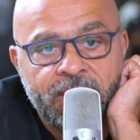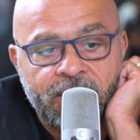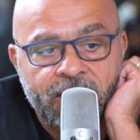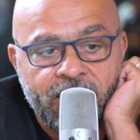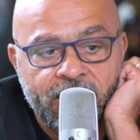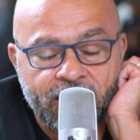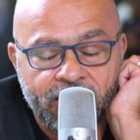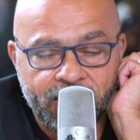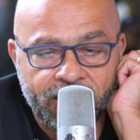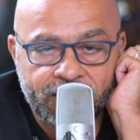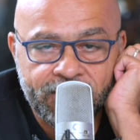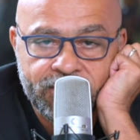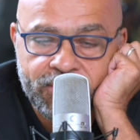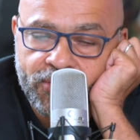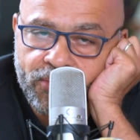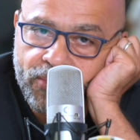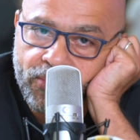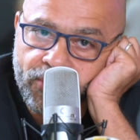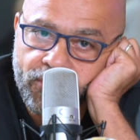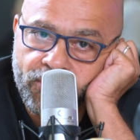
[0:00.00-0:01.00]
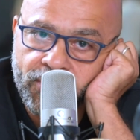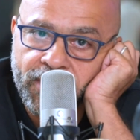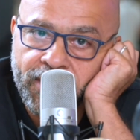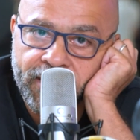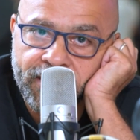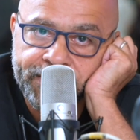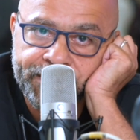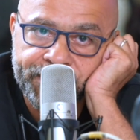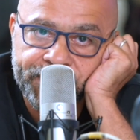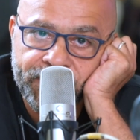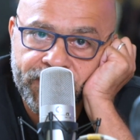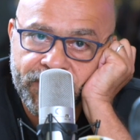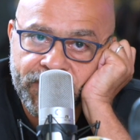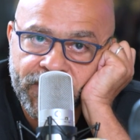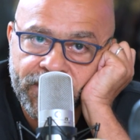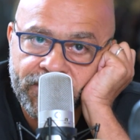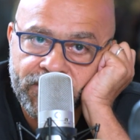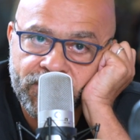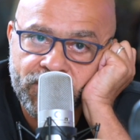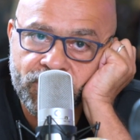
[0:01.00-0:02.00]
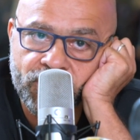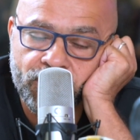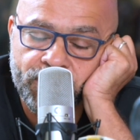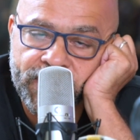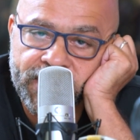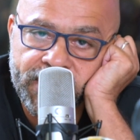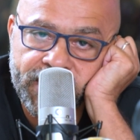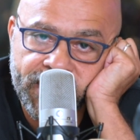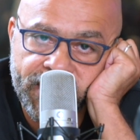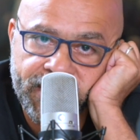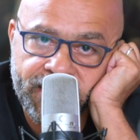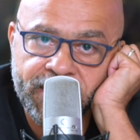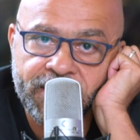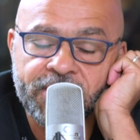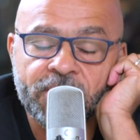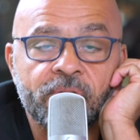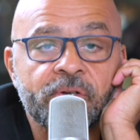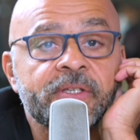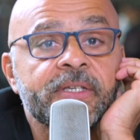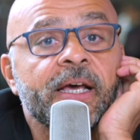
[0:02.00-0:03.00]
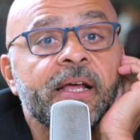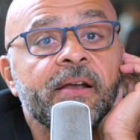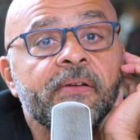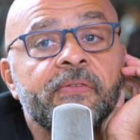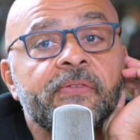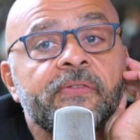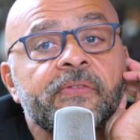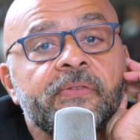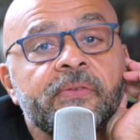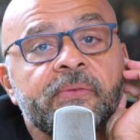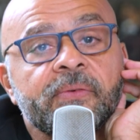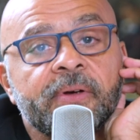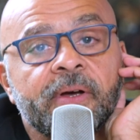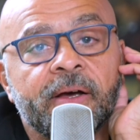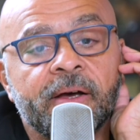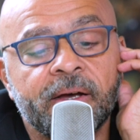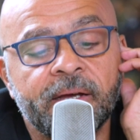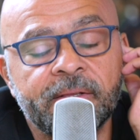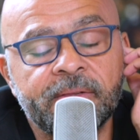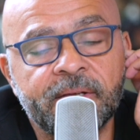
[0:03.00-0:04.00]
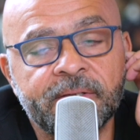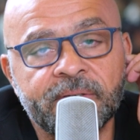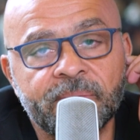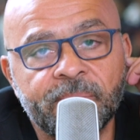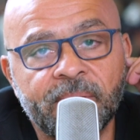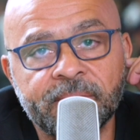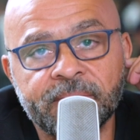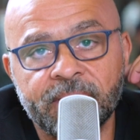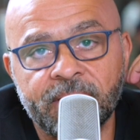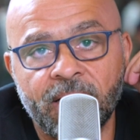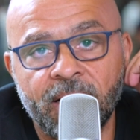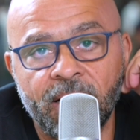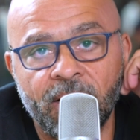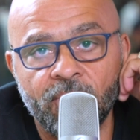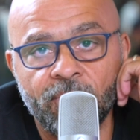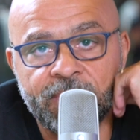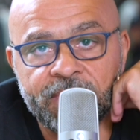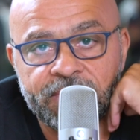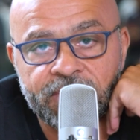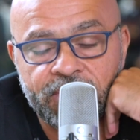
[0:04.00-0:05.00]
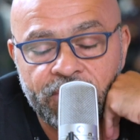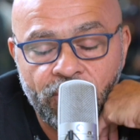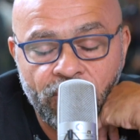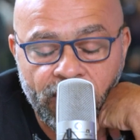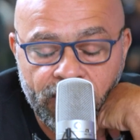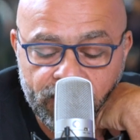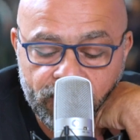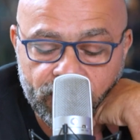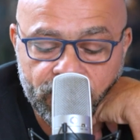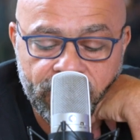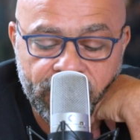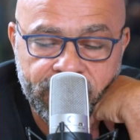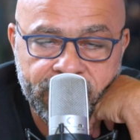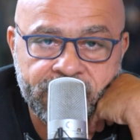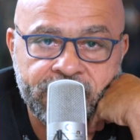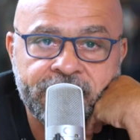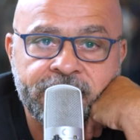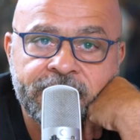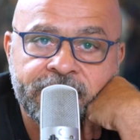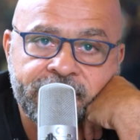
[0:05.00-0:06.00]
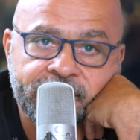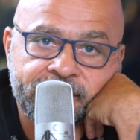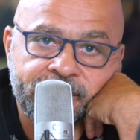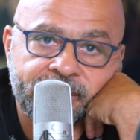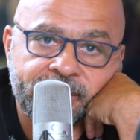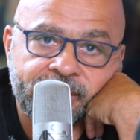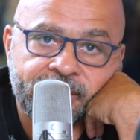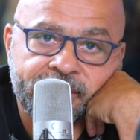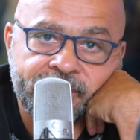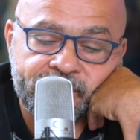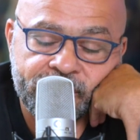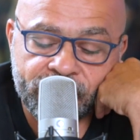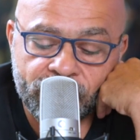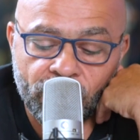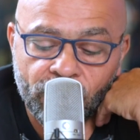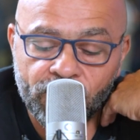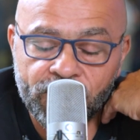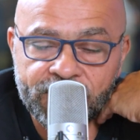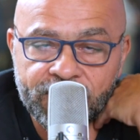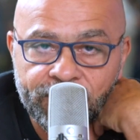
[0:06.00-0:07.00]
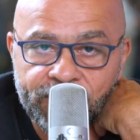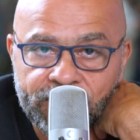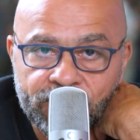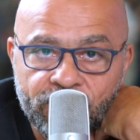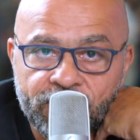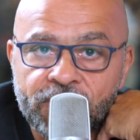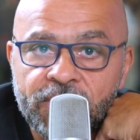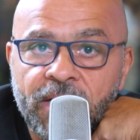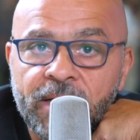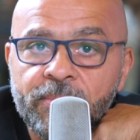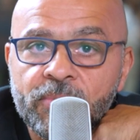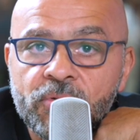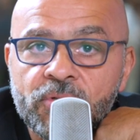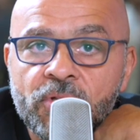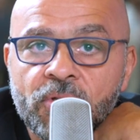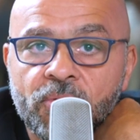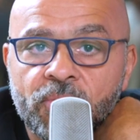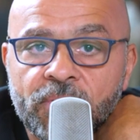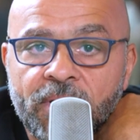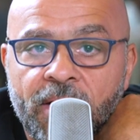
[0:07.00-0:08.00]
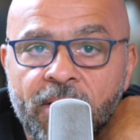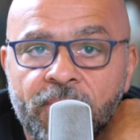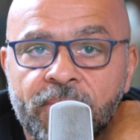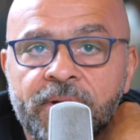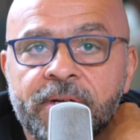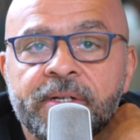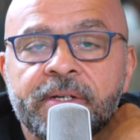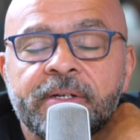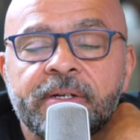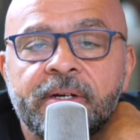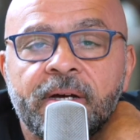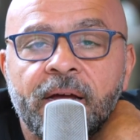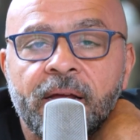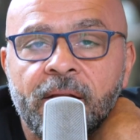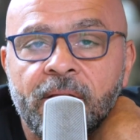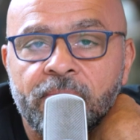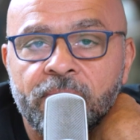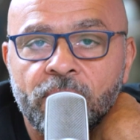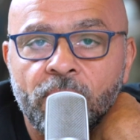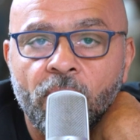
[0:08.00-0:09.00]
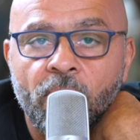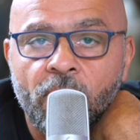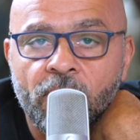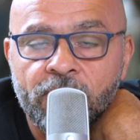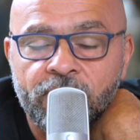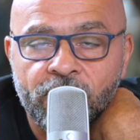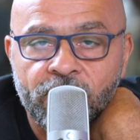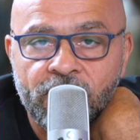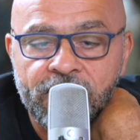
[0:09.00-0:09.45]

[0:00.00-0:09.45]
to being yourself. It doesn't matter how busy you are today. There's always a bit of time to slow down. I love you all for